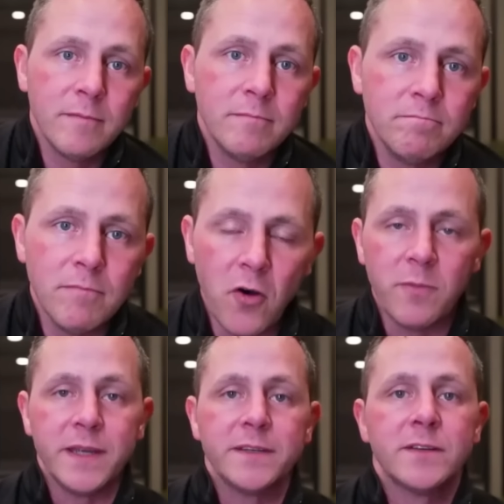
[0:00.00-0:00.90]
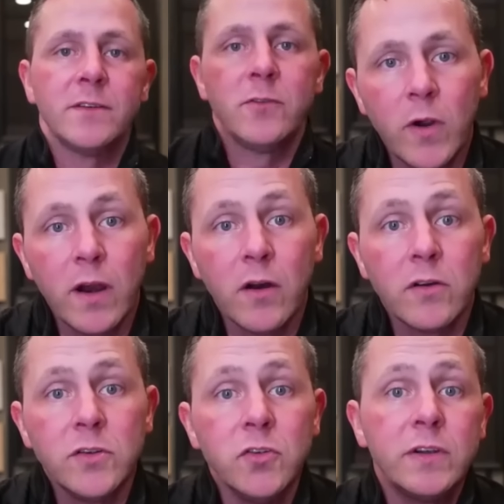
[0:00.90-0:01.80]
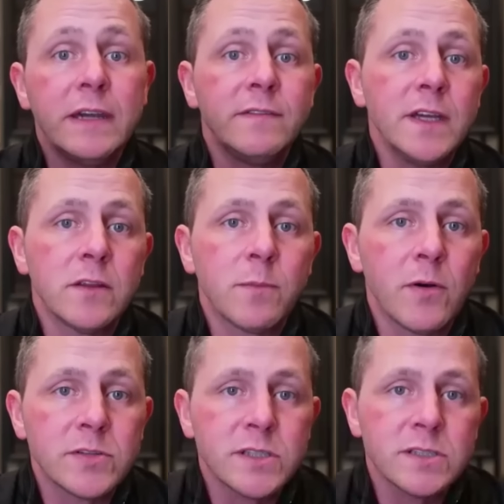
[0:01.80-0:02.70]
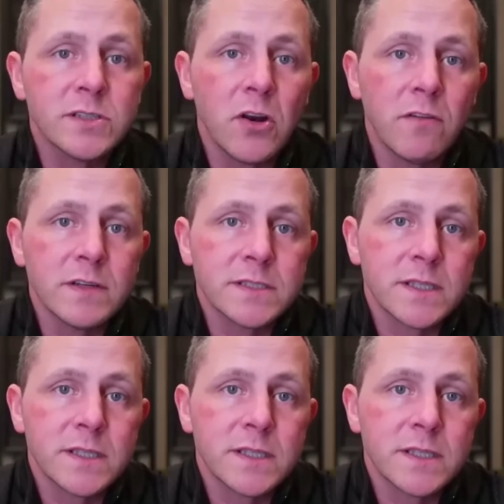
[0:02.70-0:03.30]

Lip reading: moment where you give the other person's nervous